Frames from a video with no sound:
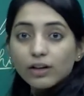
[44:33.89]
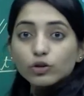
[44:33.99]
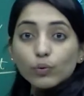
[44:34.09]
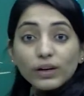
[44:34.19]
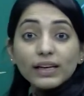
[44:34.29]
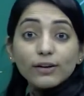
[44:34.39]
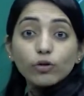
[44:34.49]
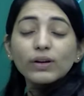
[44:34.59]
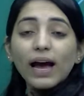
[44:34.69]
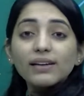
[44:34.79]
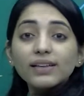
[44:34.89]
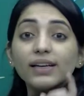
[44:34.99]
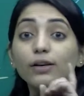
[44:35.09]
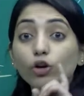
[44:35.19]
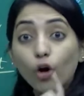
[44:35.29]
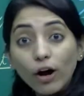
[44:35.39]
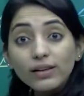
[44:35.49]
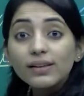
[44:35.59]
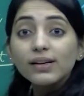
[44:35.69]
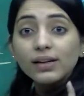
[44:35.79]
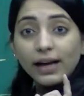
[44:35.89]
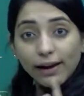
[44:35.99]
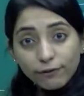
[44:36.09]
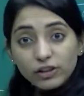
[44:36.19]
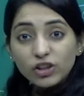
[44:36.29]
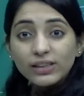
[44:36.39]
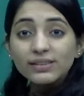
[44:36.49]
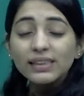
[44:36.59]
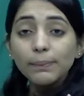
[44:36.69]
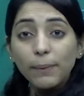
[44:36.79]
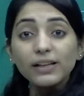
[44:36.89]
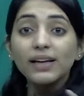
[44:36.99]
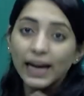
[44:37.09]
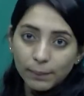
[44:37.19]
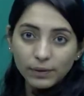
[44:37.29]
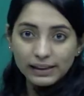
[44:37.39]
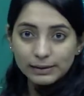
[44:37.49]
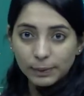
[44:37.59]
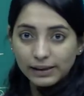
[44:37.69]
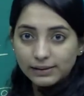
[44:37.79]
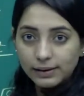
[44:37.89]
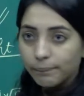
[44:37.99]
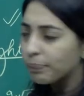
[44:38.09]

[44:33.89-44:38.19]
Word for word: So we need to calculate not the efficiency but the empty space.